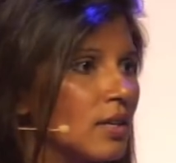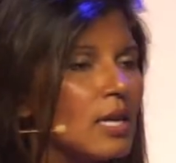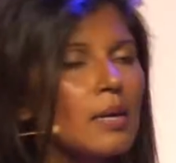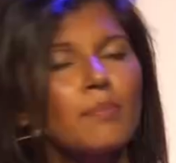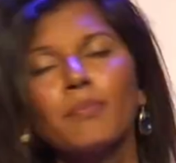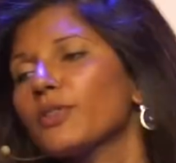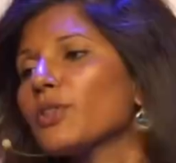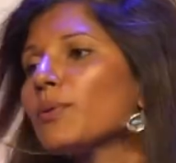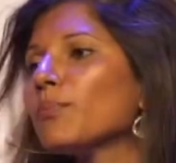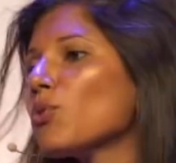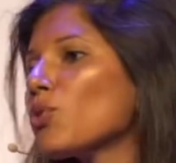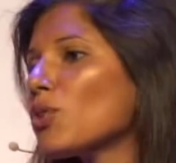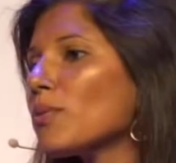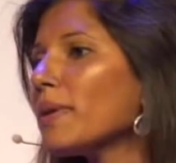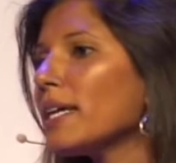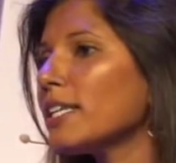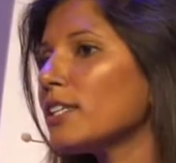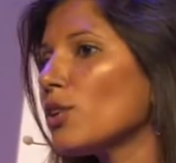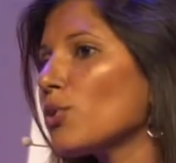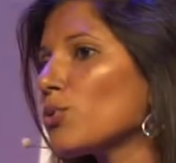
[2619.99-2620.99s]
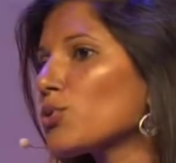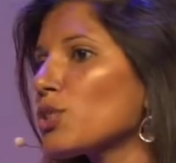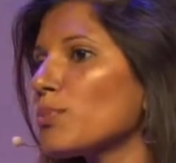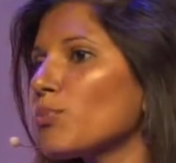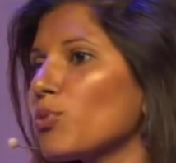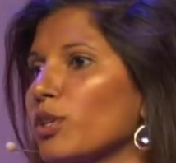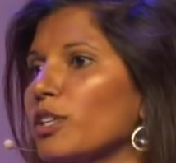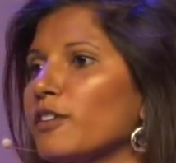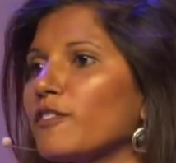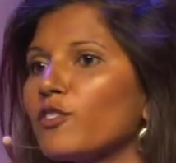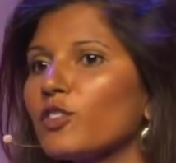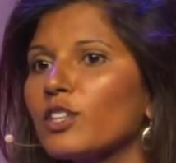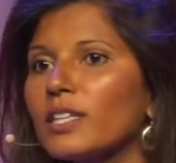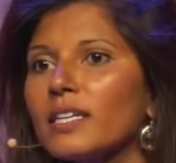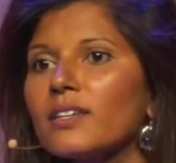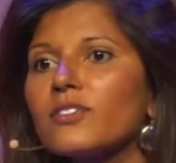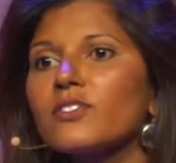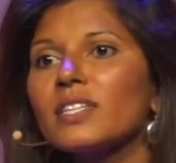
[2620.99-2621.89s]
But the more a man knows, the more he forgives,